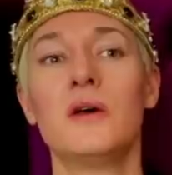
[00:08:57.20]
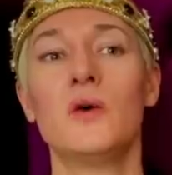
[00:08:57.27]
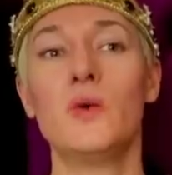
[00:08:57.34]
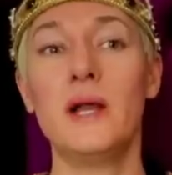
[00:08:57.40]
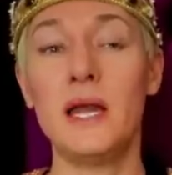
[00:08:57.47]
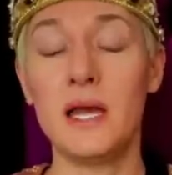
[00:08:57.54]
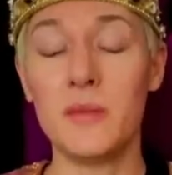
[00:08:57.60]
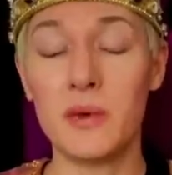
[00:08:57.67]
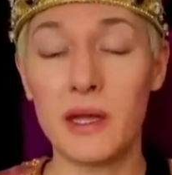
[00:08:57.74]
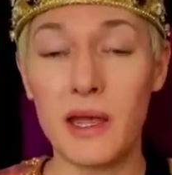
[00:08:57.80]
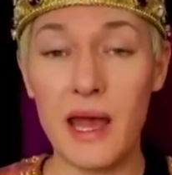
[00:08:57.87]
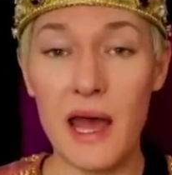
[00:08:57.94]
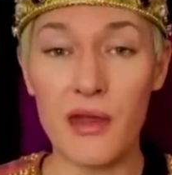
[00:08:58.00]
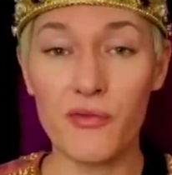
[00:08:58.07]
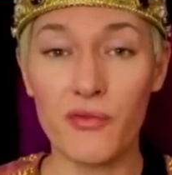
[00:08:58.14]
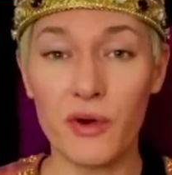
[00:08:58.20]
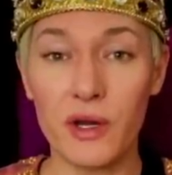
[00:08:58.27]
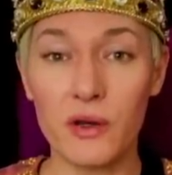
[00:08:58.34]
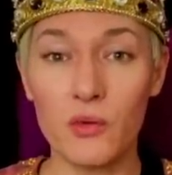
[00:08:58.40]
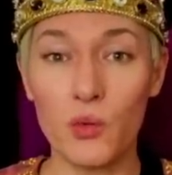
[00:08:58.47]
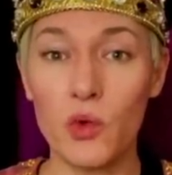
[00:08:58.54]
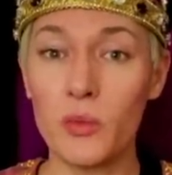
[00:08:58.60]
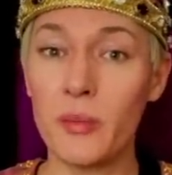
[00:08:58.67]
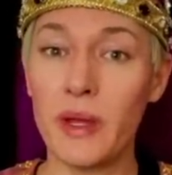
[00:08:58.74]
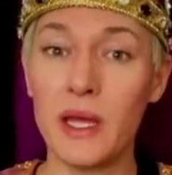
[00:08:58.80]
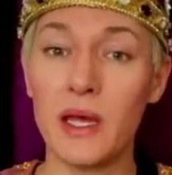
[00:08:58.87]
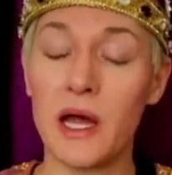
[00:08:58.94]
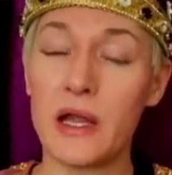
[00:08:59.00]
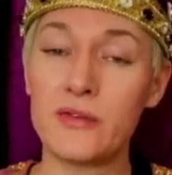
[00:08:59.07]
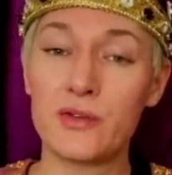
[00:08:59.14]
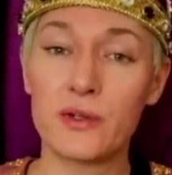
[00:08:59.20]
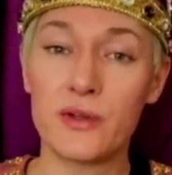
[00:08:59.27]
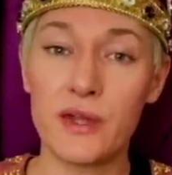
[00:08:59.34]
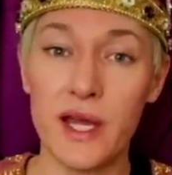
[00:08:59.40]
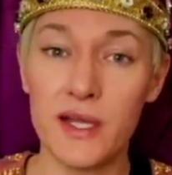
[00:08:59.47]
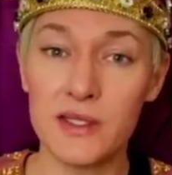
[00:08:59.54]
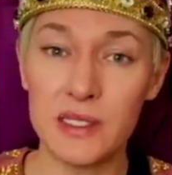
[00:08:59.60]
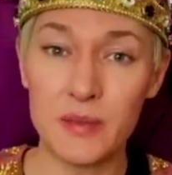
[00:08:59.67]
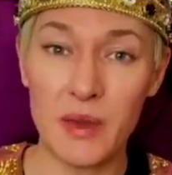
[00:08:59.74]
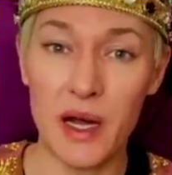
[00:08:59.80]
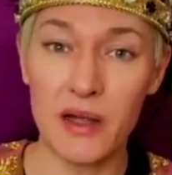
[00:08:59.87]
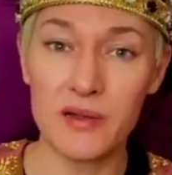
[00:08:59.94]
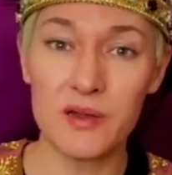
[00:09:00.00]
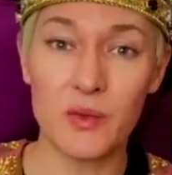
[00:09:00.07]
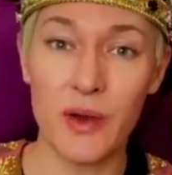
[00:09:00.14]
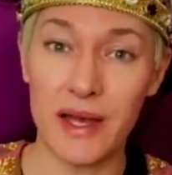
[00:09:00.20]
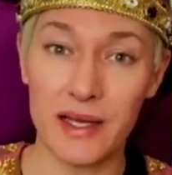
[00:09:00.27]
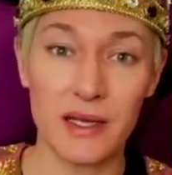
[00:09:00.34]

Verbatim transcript: William and Catherine will be 130 miles away